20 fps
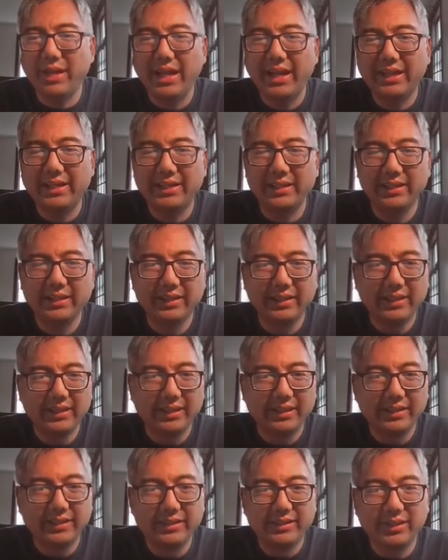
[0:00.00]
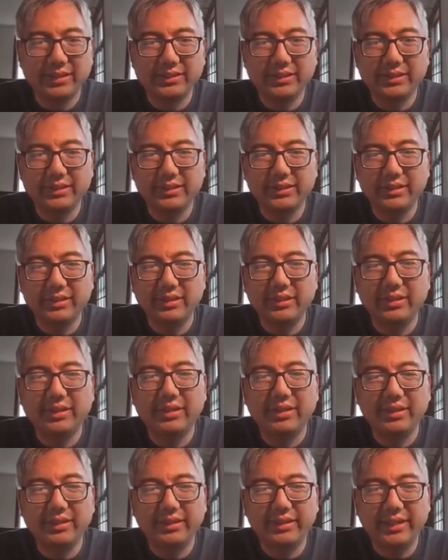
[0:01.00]
black doesn't
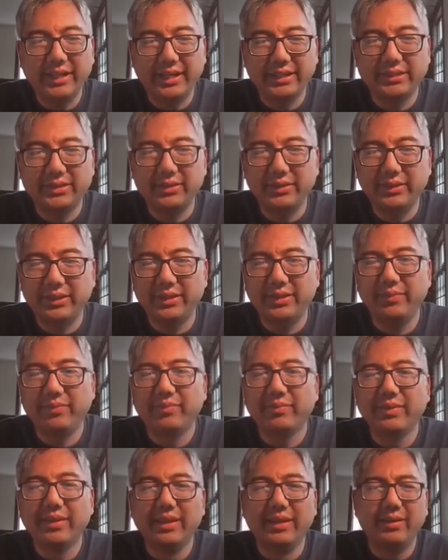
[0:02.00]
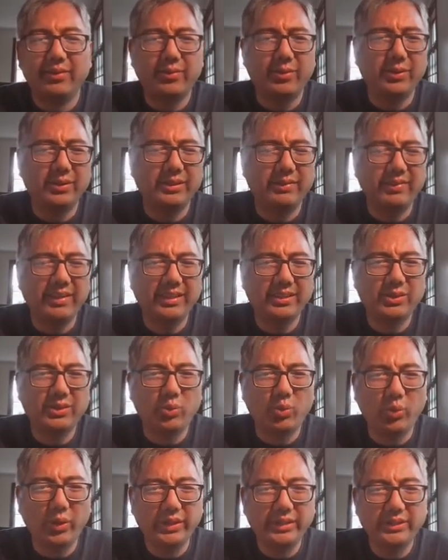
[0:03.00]
castle here. Of course, I'm not
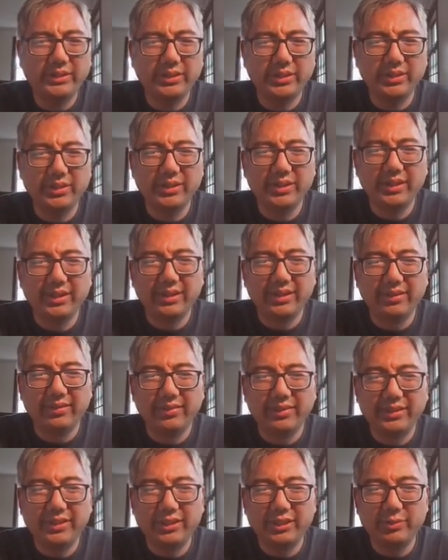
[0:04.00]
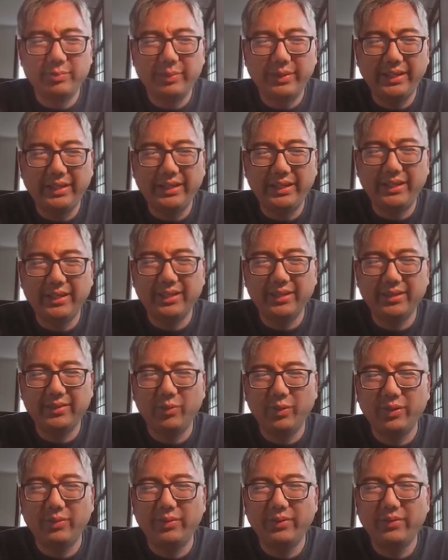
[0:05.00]
quite sure with this pin here
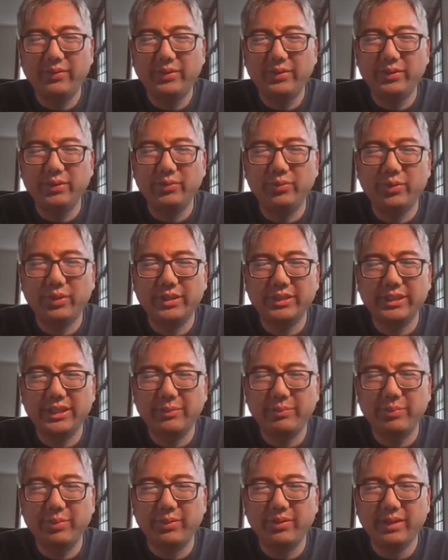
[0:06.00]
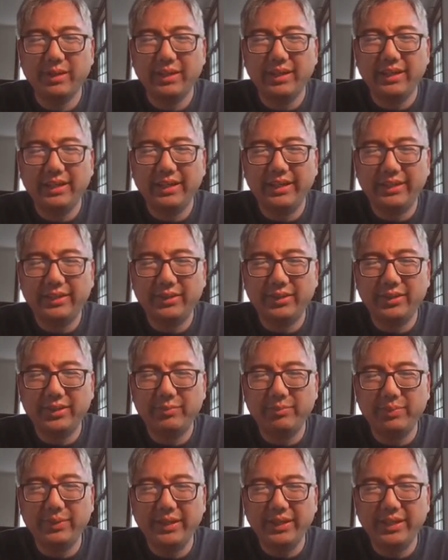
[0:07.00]
what we would do. For example, he
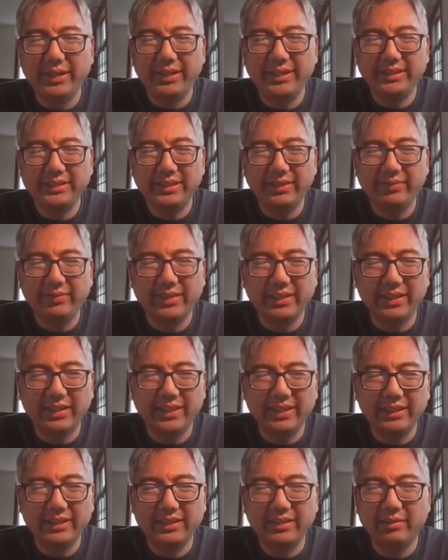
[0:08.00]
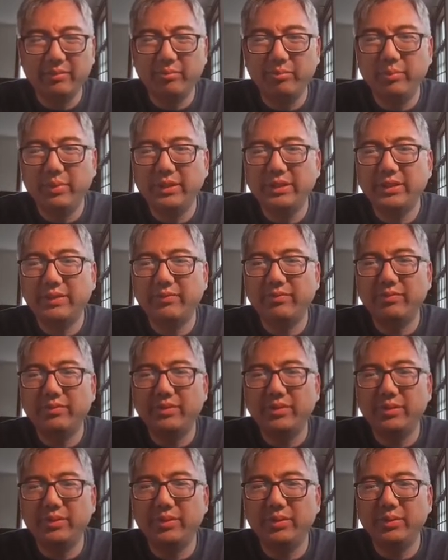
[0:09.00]
could play something like bishop
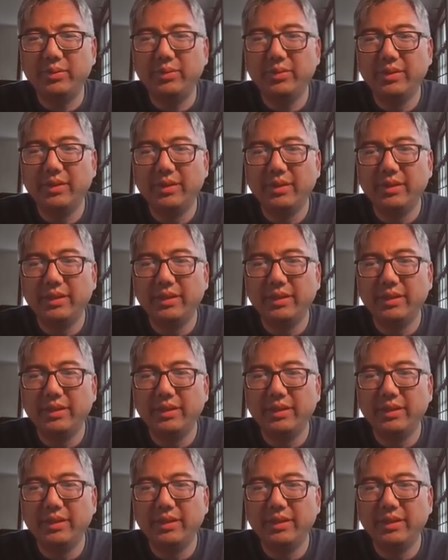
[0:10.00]
to